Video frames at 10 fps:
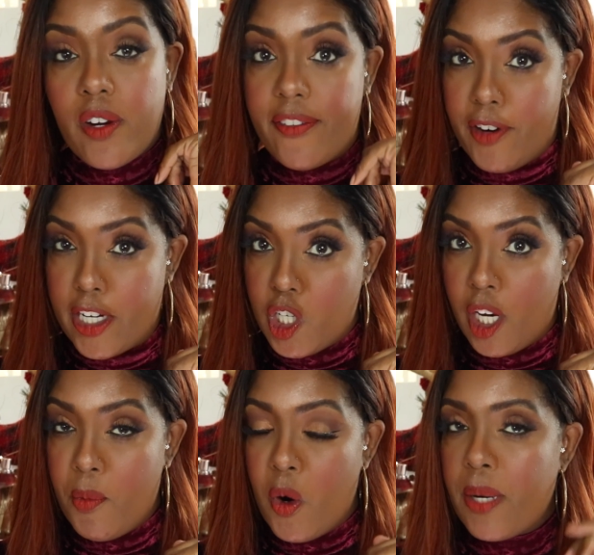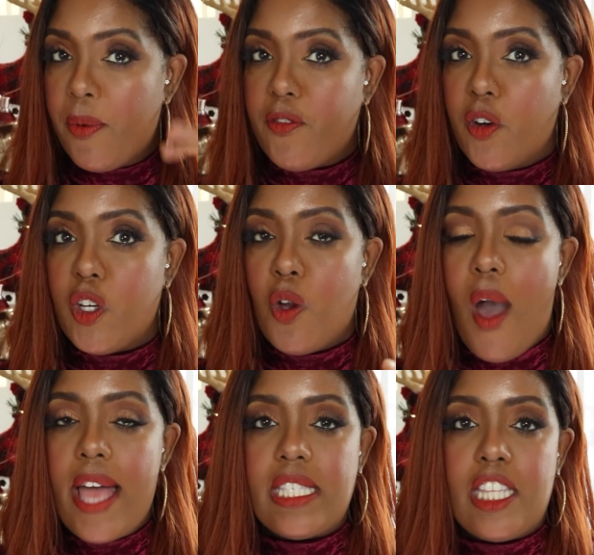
refreshing morning before you go out